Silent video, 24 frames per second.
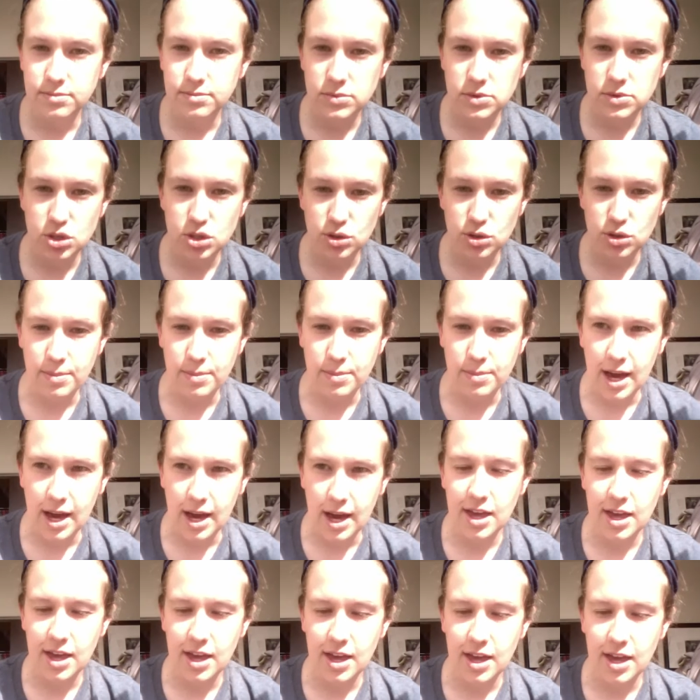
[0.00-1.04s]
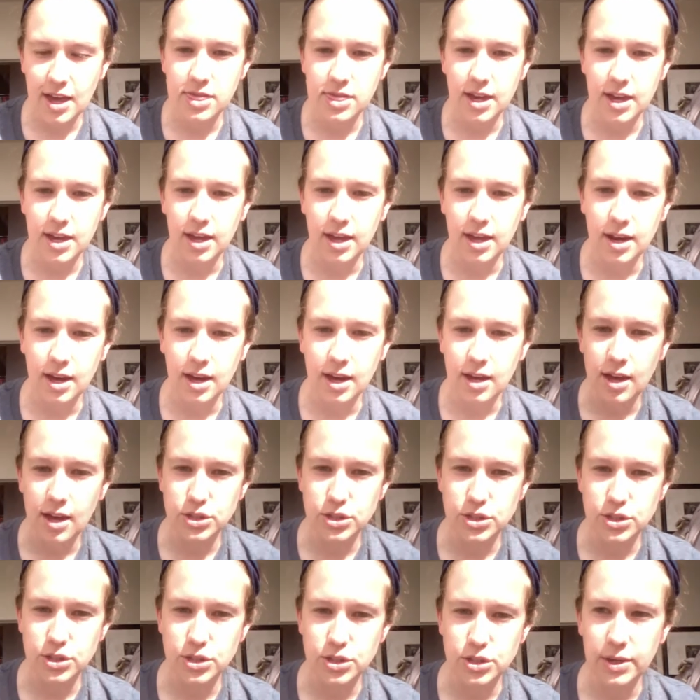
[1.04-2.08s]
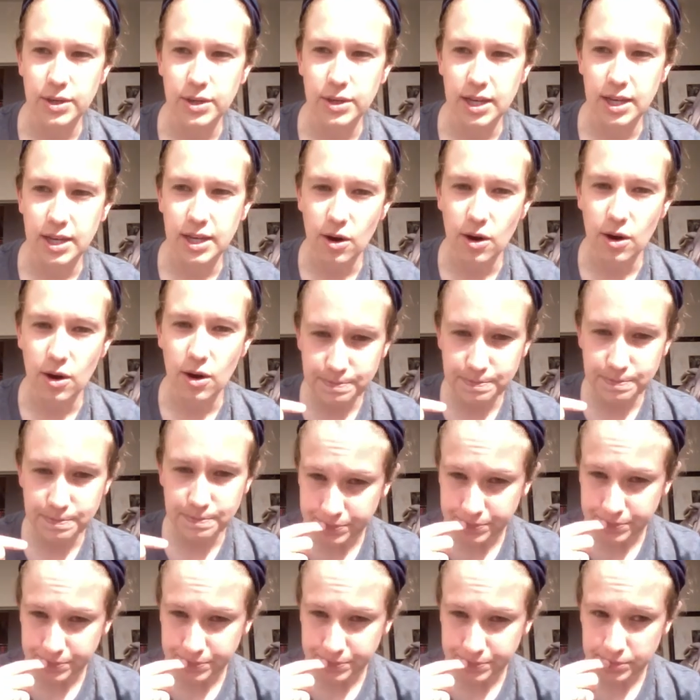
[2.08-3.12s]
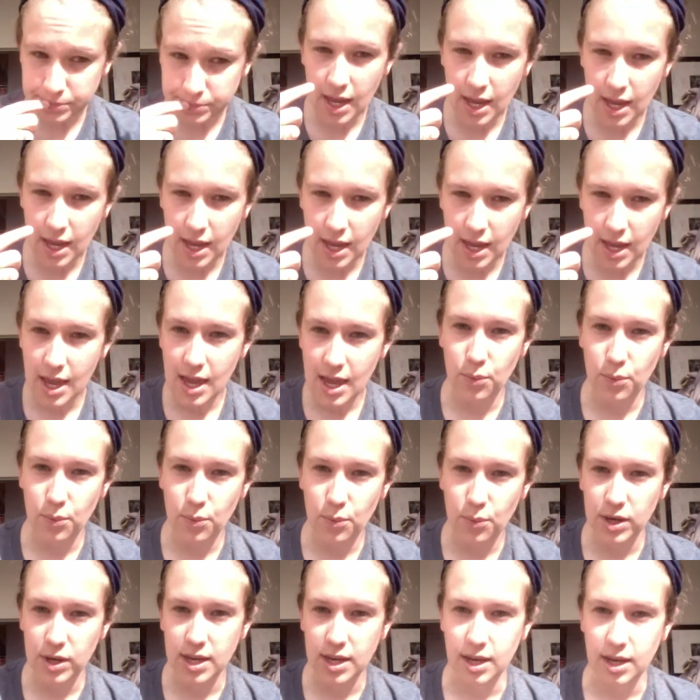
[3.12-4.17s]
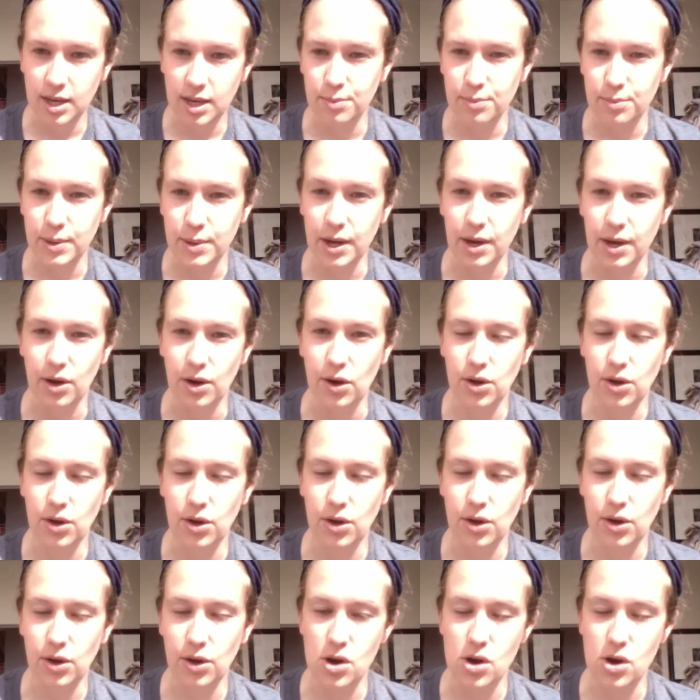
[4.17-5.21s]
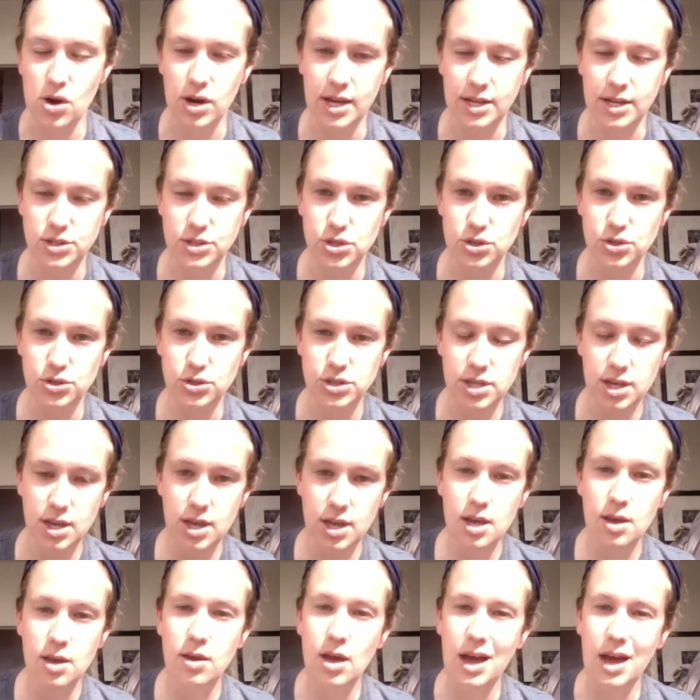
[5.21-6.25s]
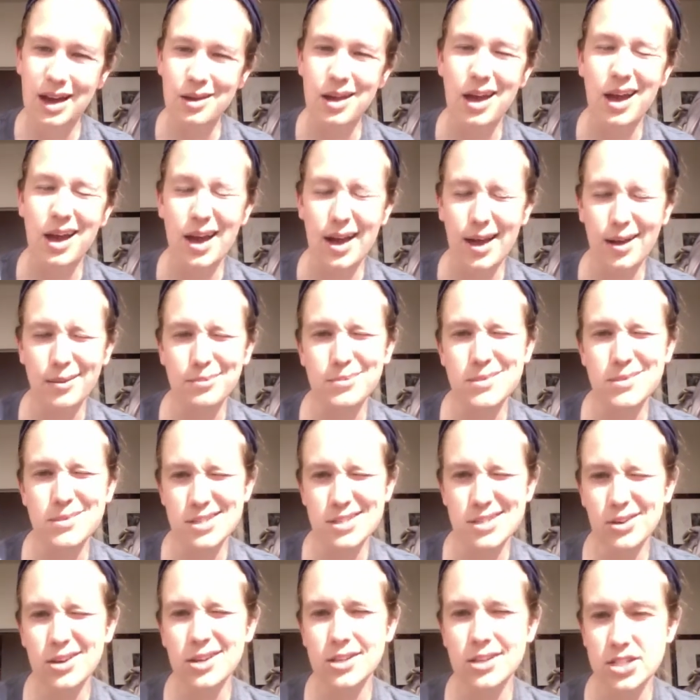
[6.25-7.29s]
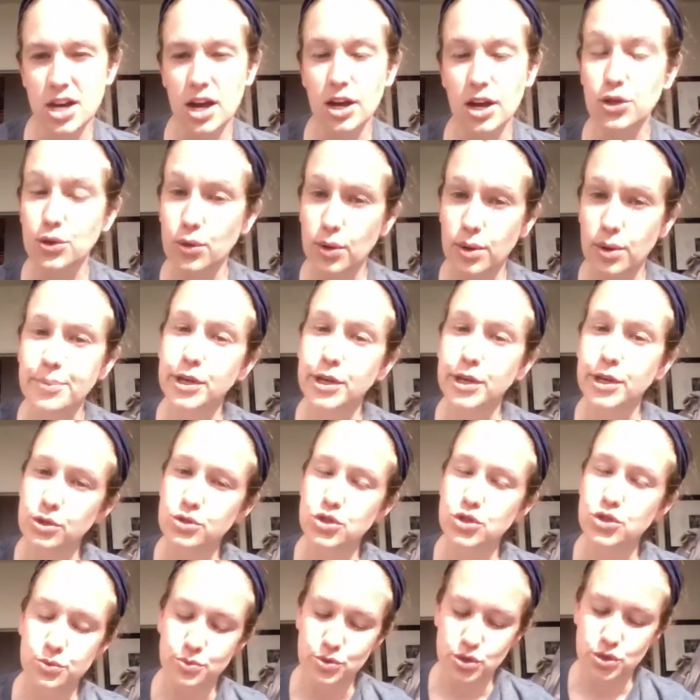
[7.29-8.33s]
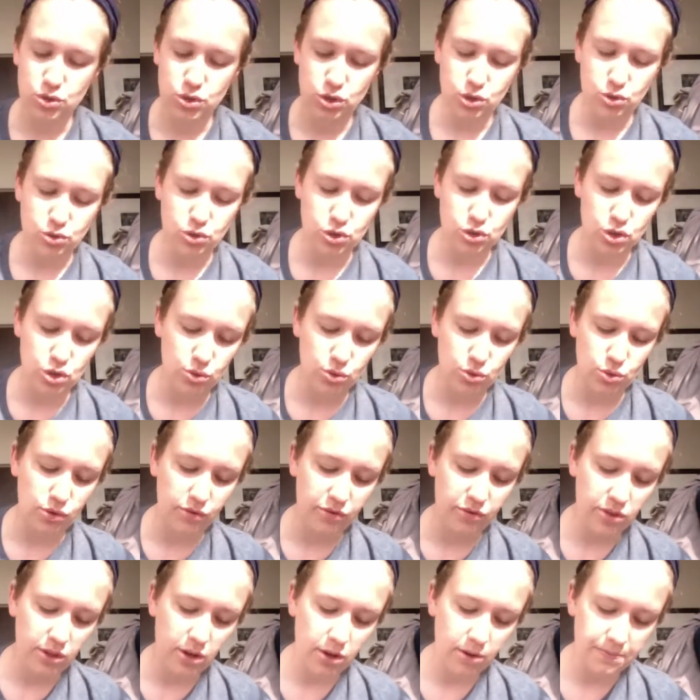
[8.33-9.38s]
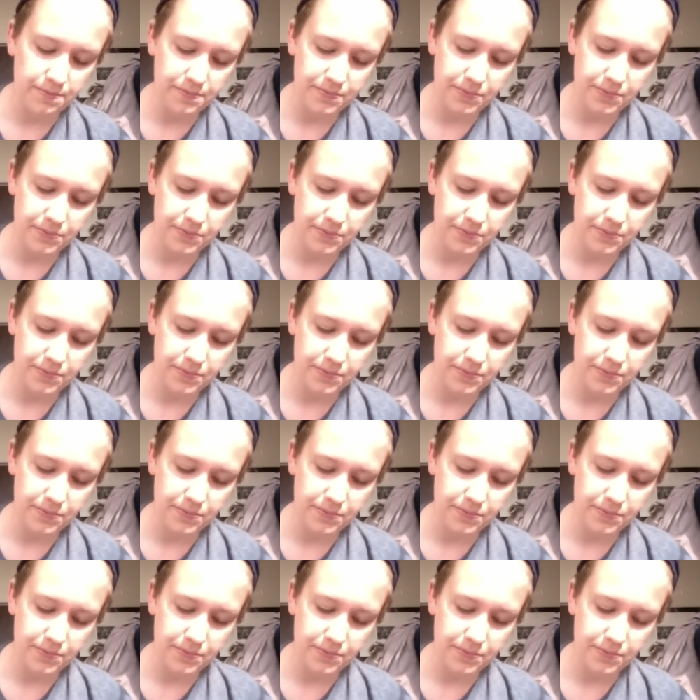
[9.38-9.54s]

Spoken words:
do the math, and then I'll do it here, and we can compare our answers. I'm still going to talk through it, but you should do it over there.